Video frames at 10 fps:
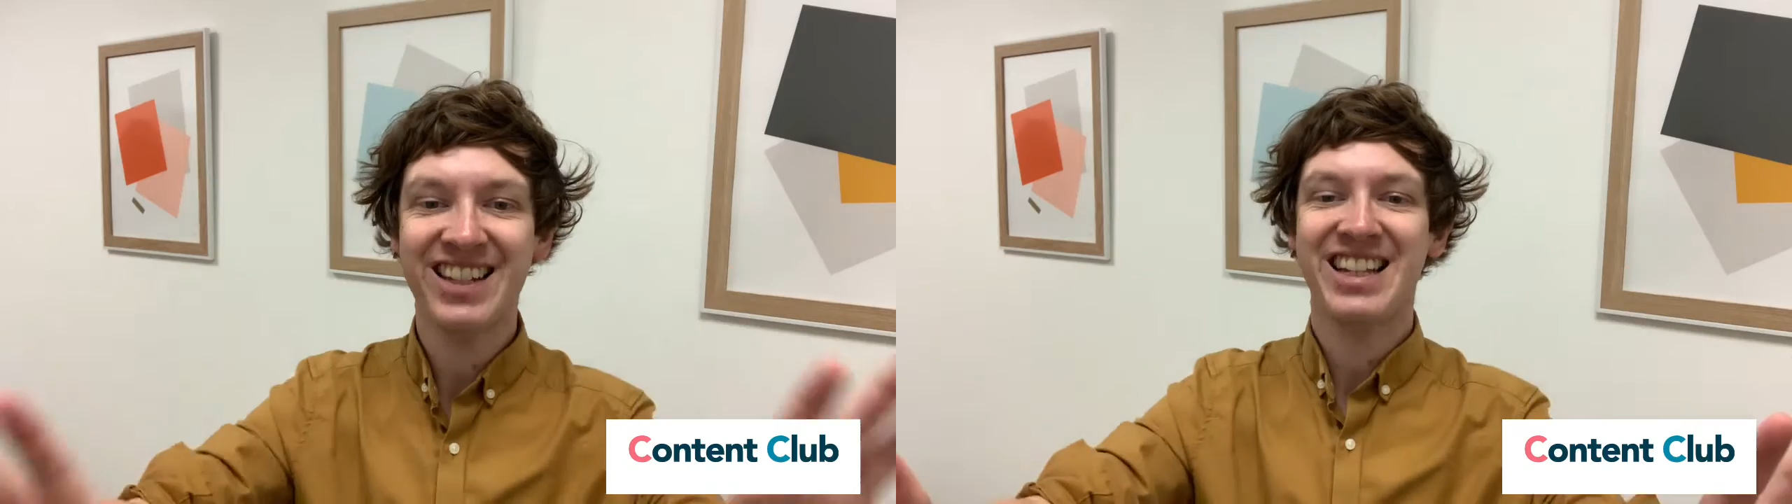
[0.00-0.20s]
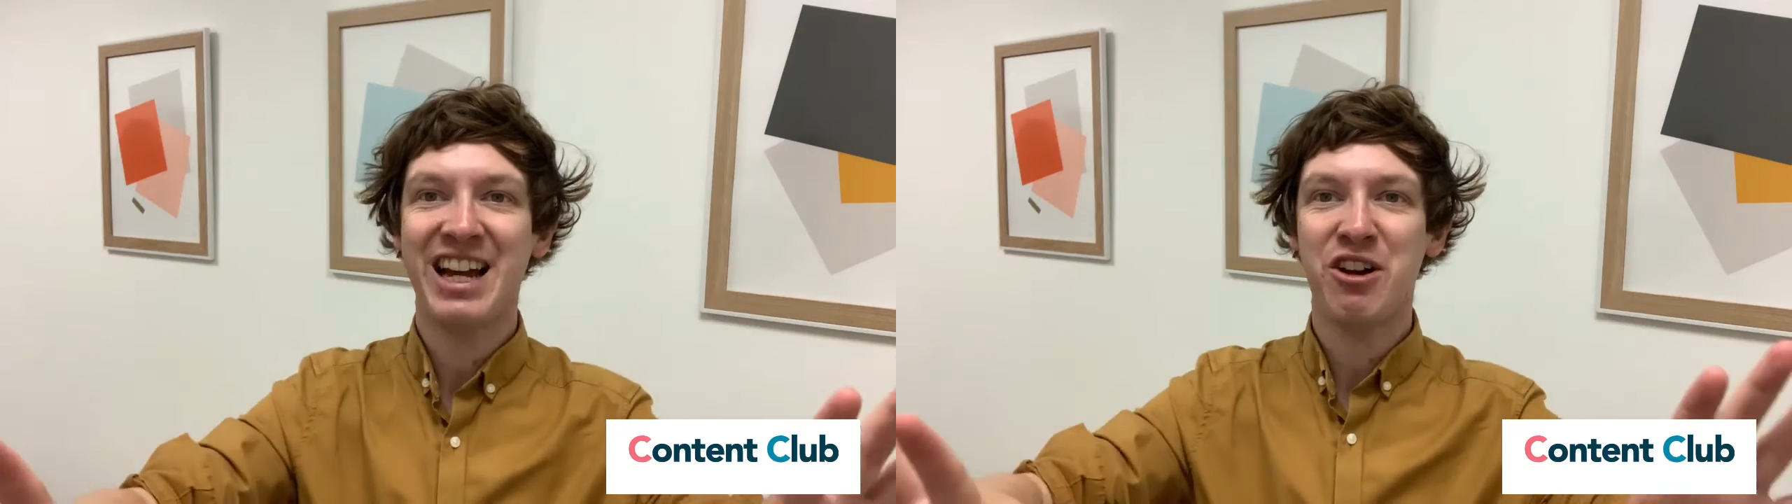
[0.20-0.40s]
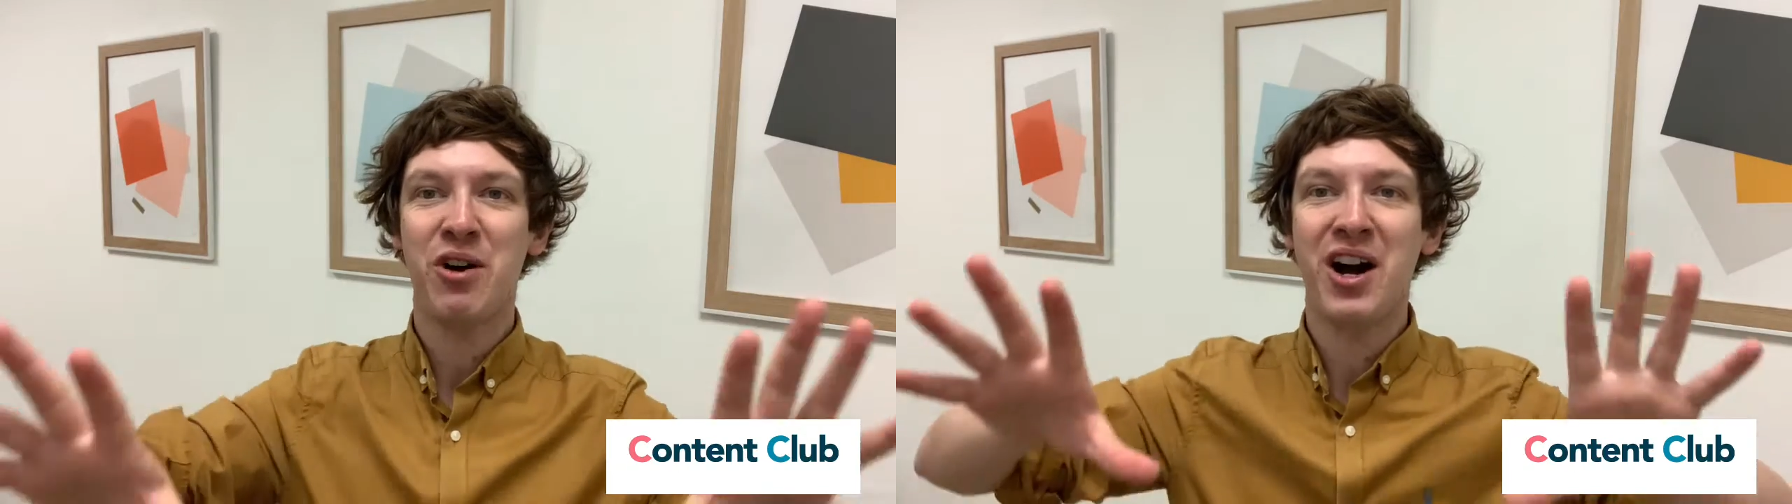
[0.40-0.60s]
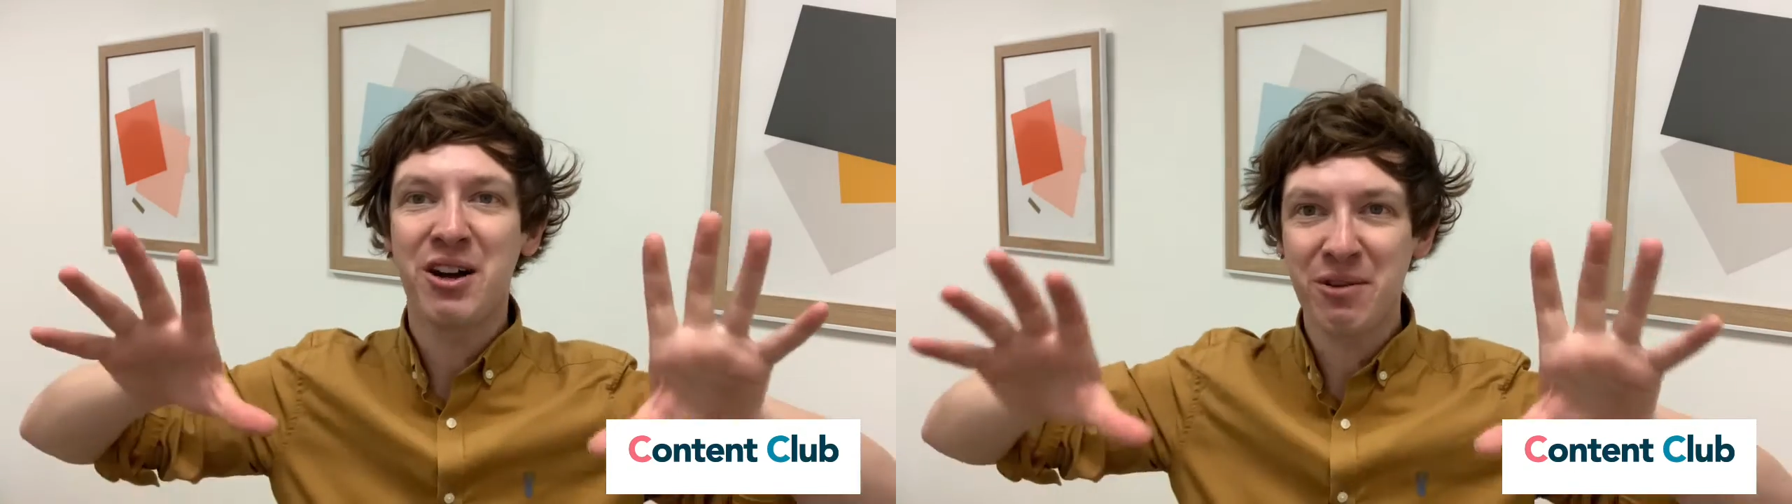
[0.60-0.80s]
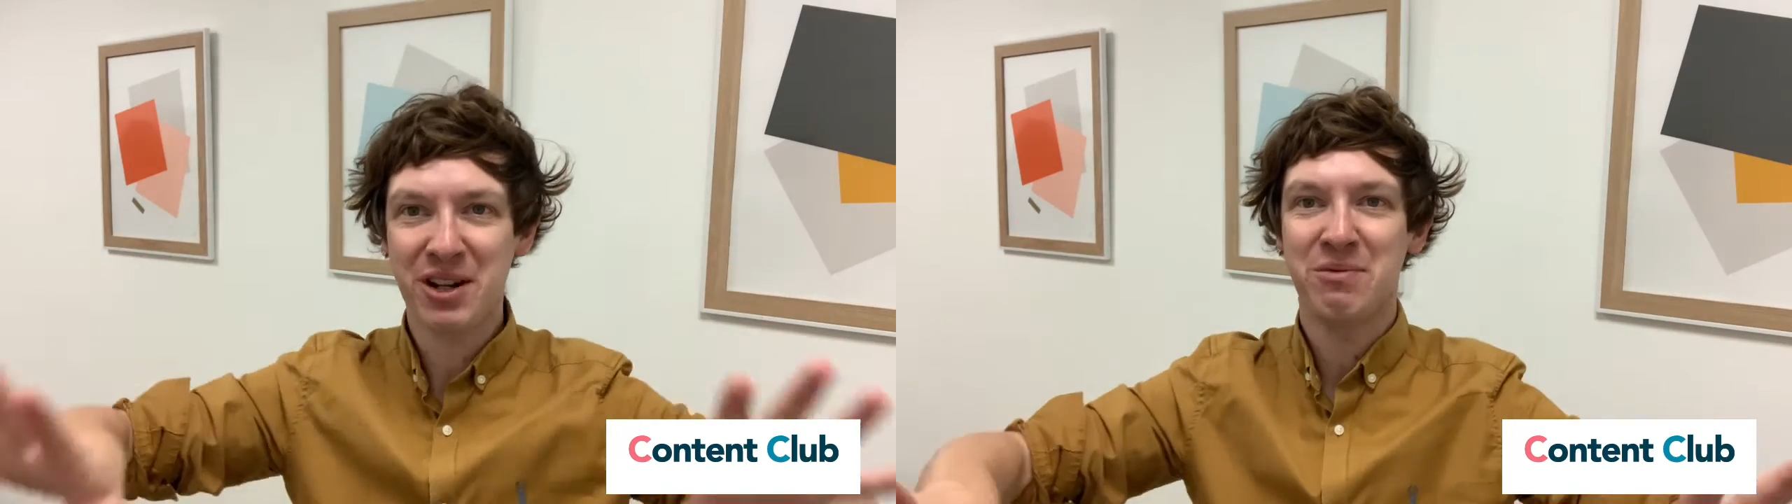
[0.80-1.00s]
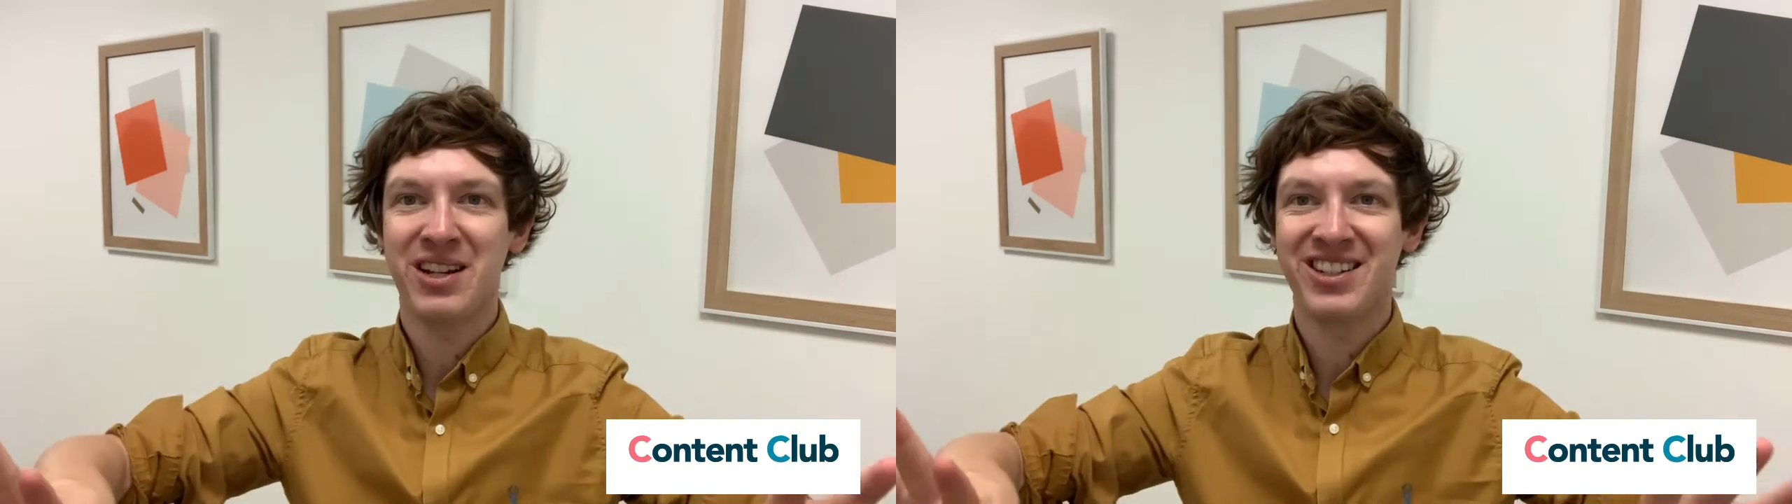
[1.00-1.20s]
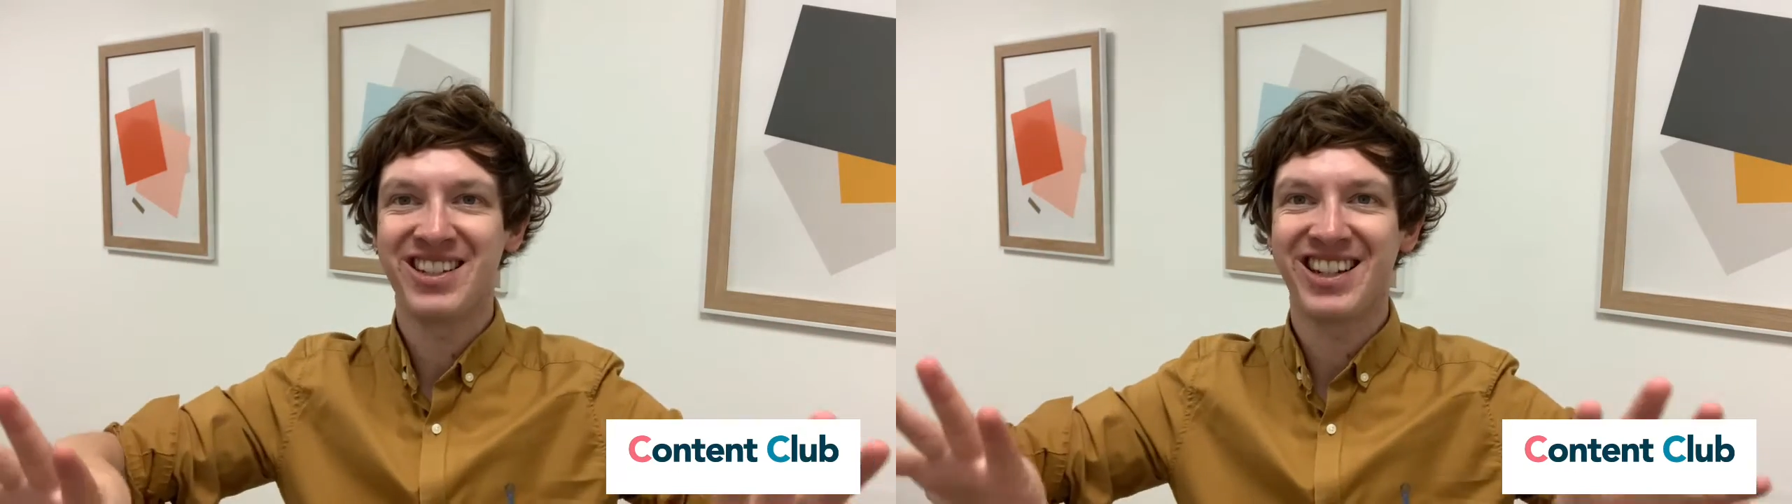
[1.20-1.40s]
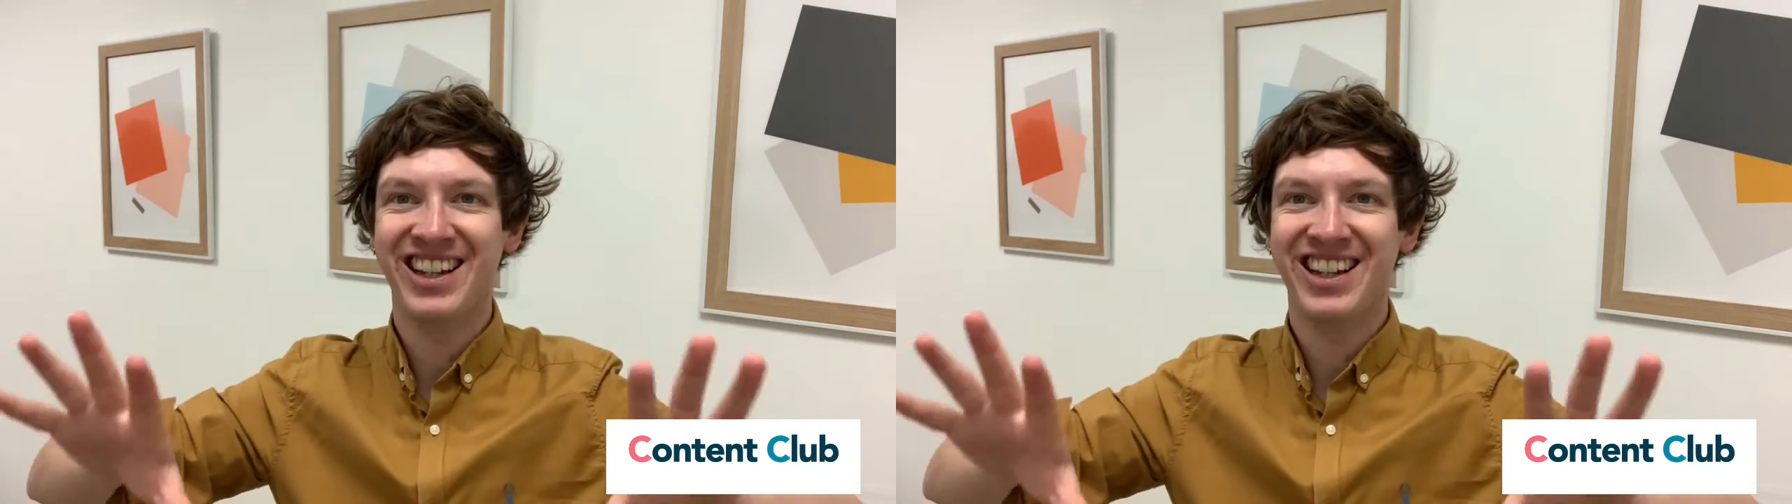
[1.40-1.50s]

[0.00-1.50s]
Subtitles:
how I recommend,